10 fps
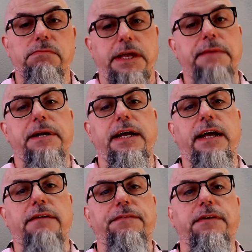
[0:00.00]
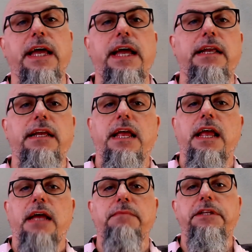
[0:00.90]
keep an eye out for that,
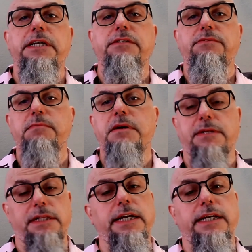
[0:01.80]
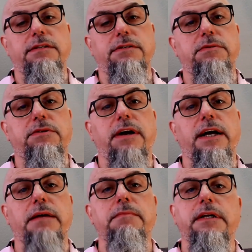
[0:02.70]
and please remember to like and
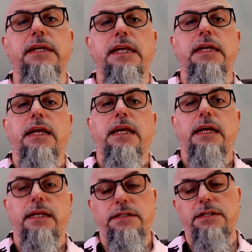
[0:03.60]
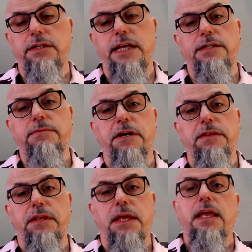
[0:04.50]
subscribe. And until next
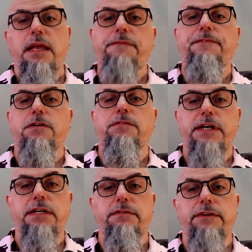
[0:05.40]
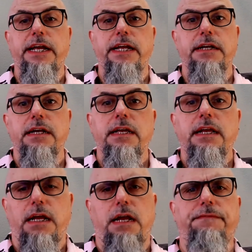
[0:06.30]
month, if you're a reader, read,
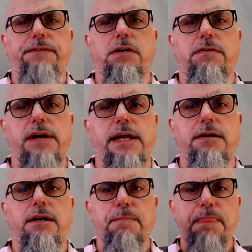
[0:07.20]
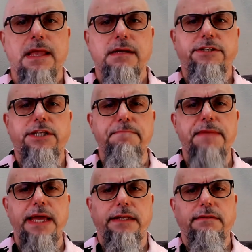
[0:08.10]
and if you're a writer,
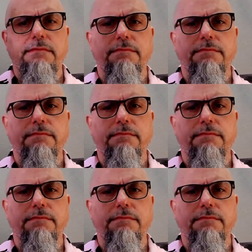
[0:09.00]
submit!